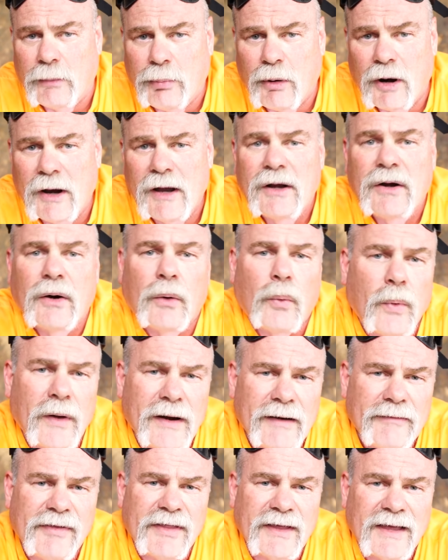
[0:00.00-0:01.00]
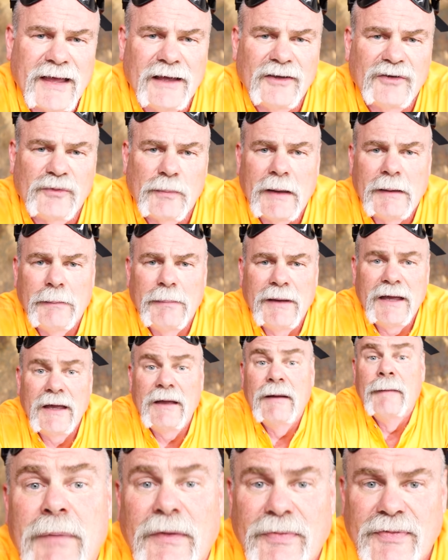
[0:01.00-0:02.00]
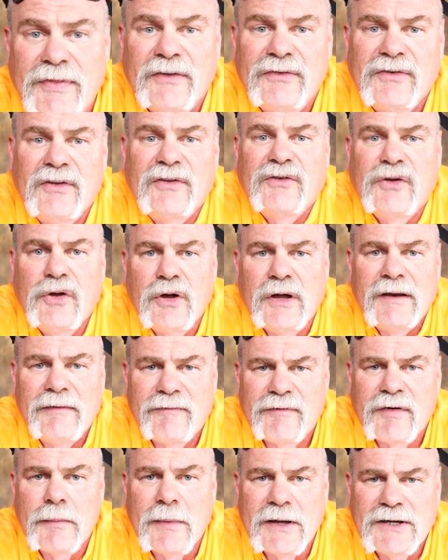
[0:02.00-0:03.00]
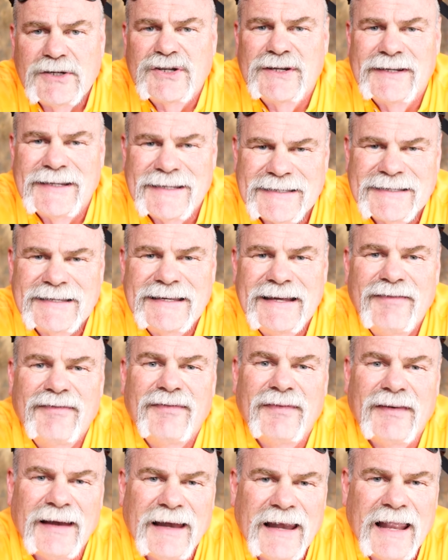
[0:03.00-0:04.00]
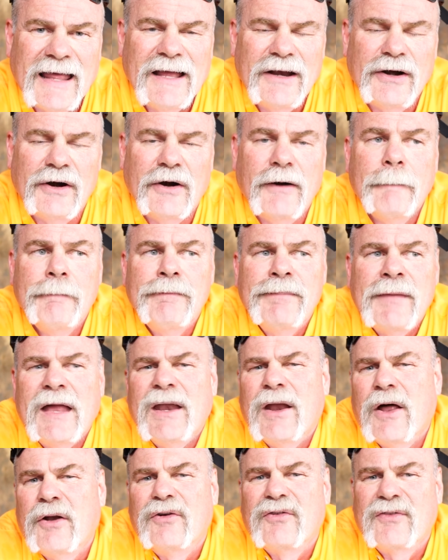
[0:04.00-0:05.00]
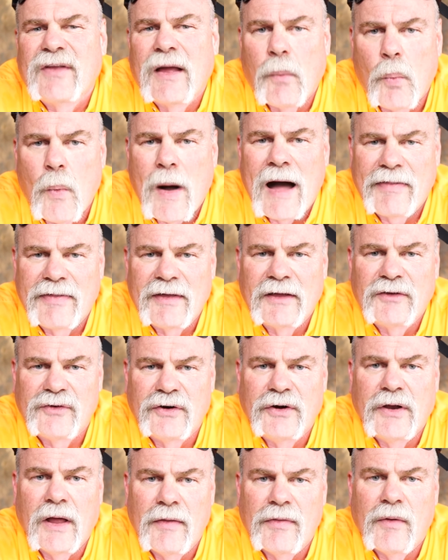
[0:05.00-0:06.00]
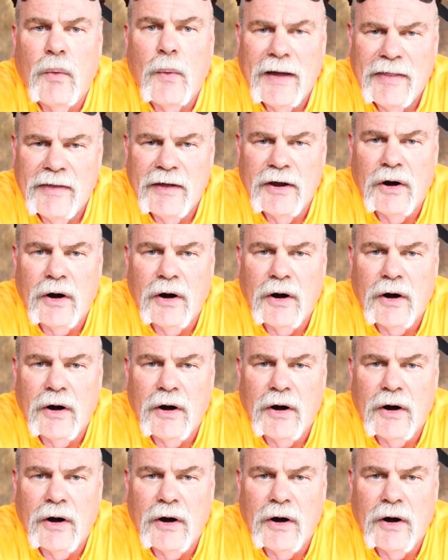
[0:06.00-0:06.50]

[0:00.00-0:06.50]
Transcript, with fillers: a break, or whatever the case may be. But this is good information to see later and understand why things are done the way they